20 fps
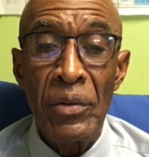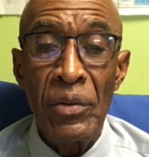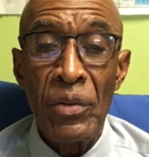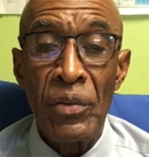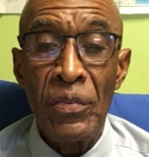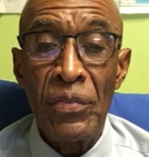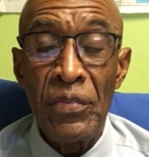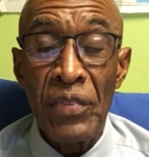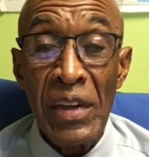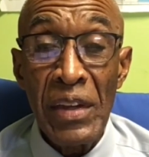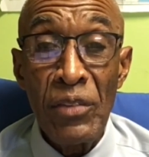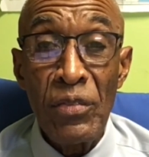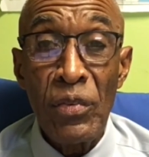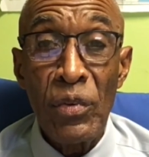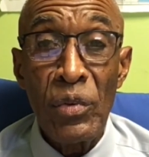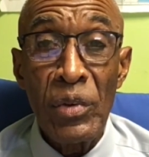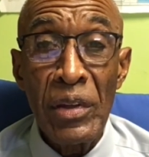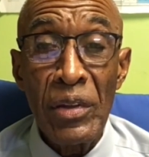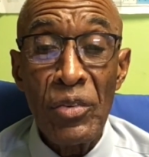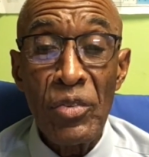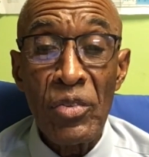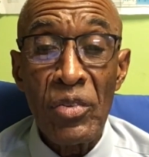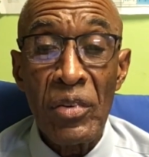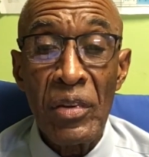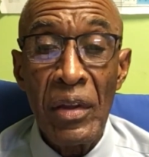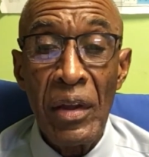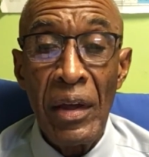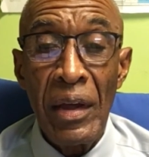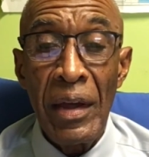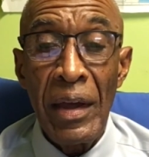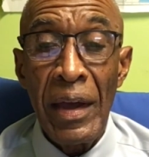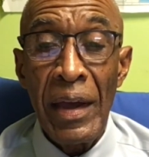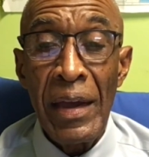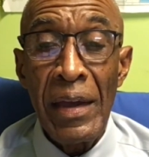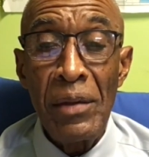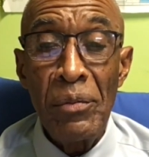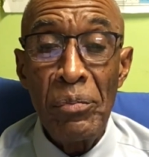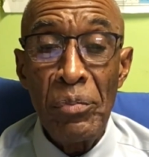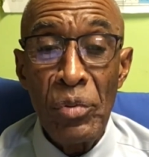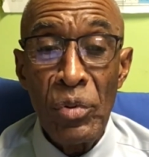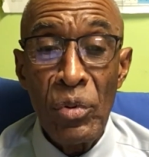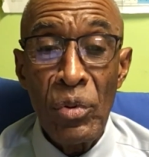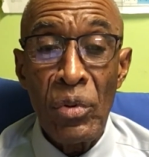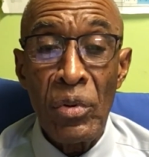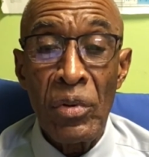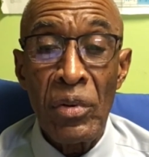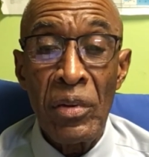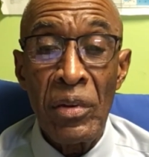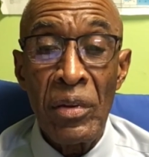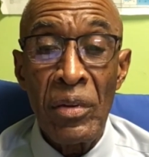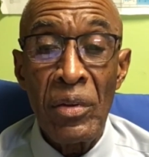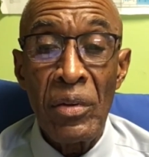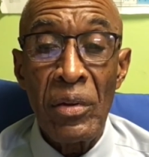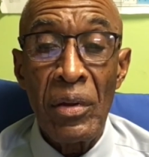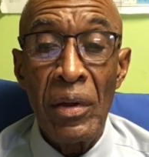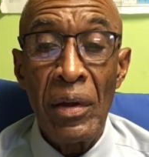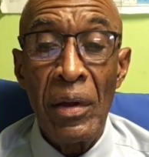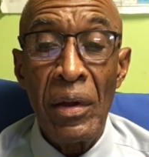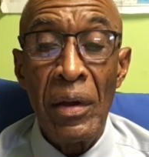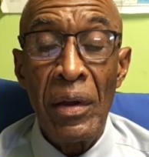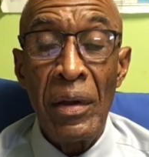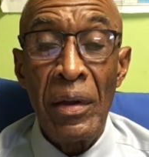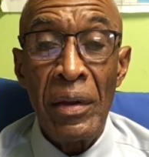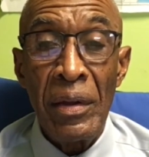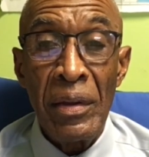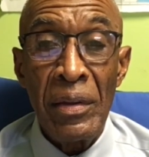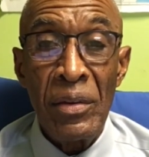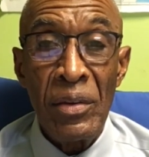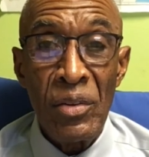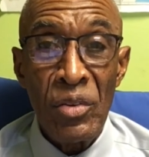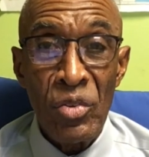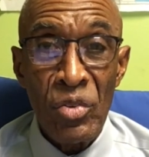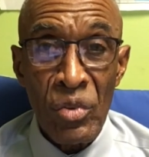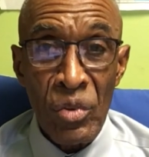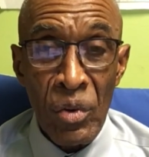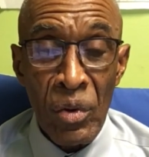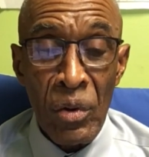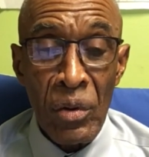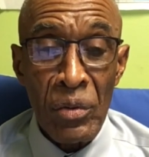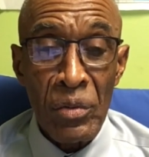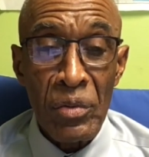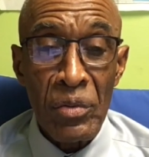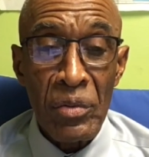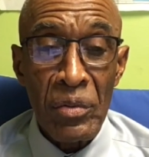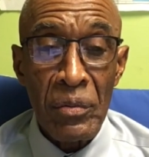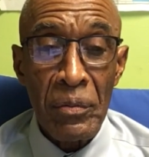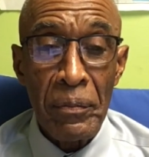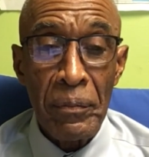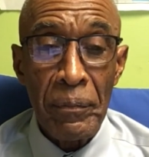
to faithfulness and purity in his thoughts.